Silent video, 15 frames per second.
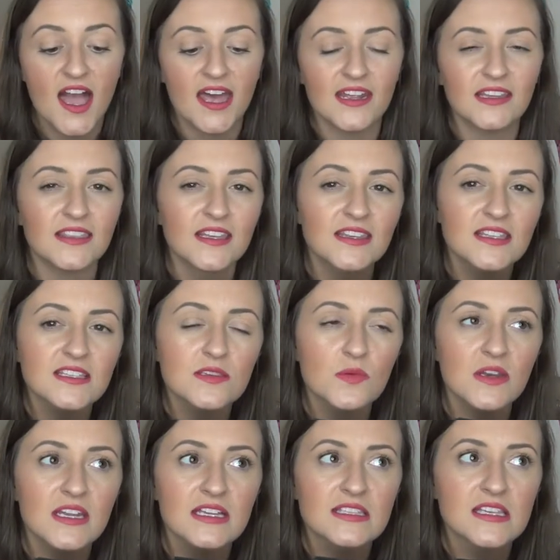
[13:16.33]
And I think this
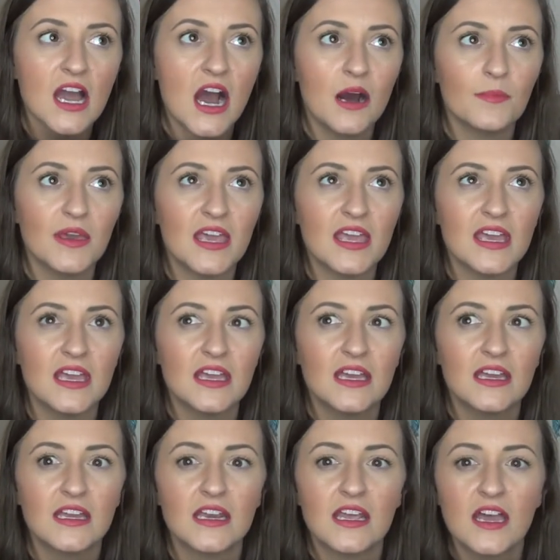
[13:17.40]
one is coming
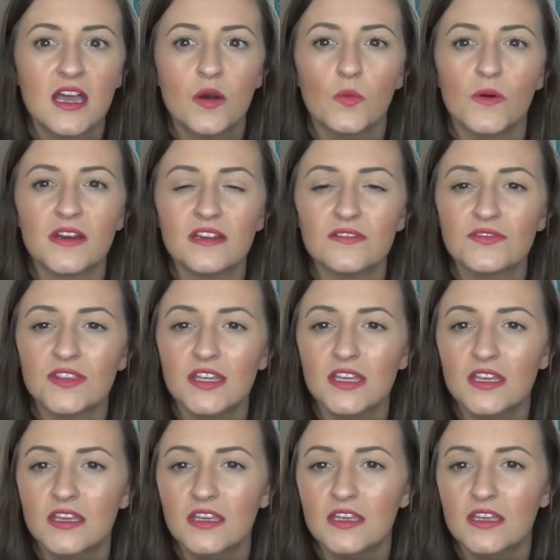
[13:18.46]
in one of
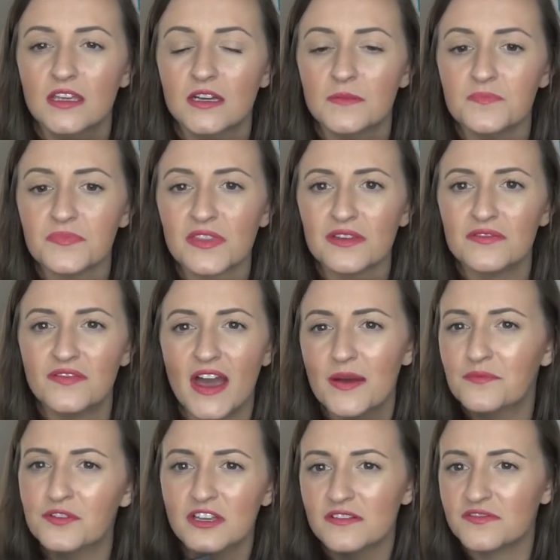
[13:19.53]
the
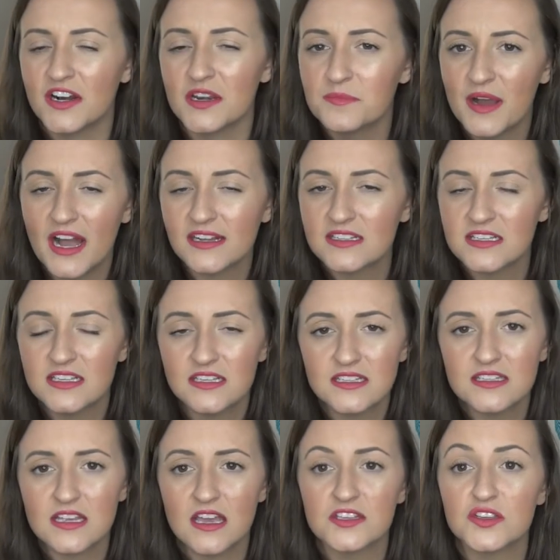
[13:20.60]
Fab Fit Fun
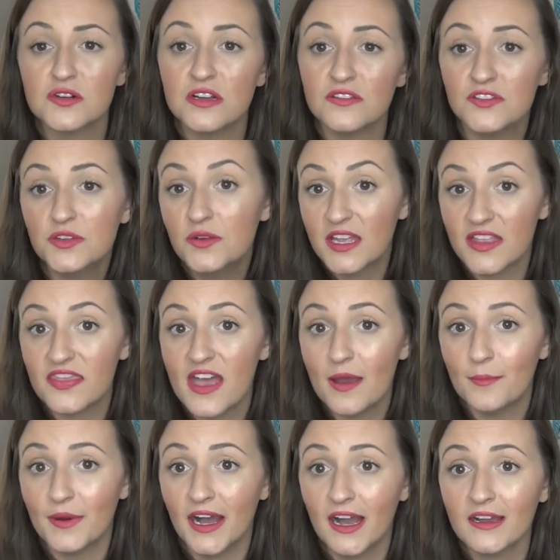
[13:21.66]
boxes. So if you get
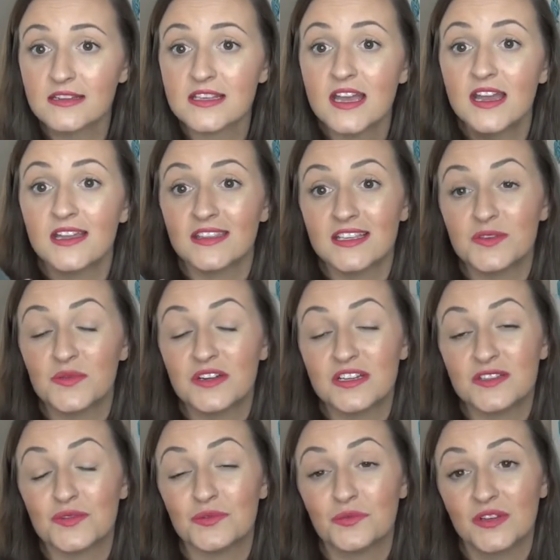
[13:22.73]
that box, this one
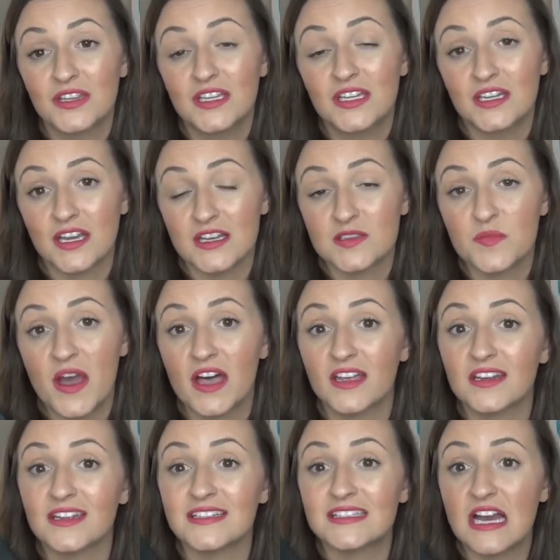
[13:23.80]
is a really nice
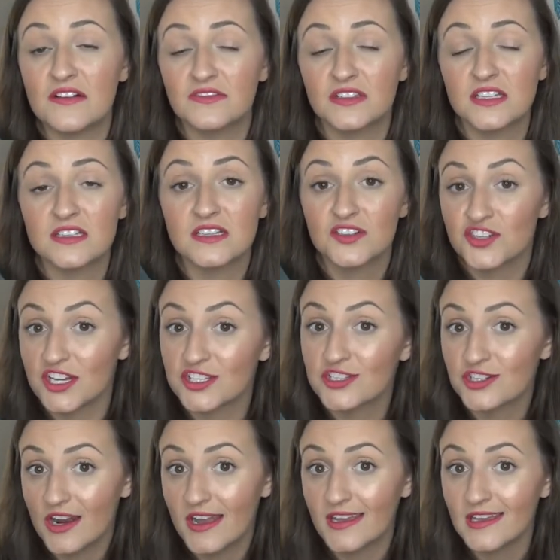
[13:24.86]
palette. I definitely suggest
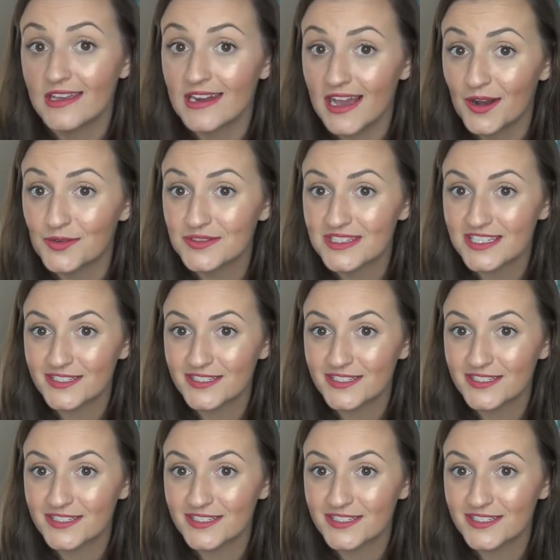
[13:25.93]
trying it out.